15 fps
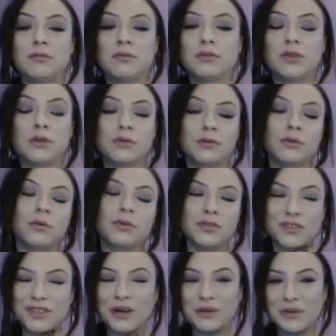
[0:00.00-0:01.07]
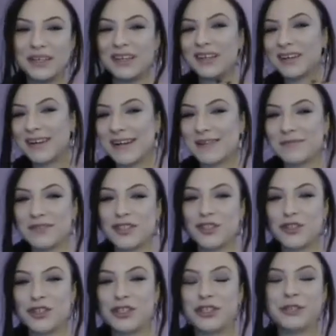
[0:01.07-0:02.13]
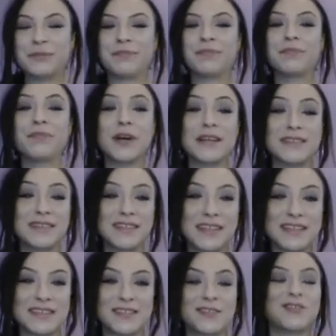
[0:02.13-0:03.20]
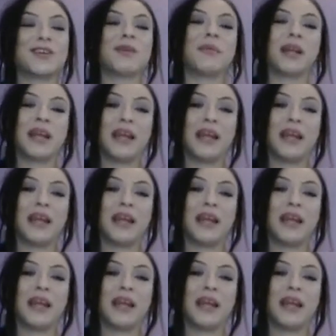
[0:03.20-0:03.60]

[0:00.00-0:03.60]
so when it comes to present tense in German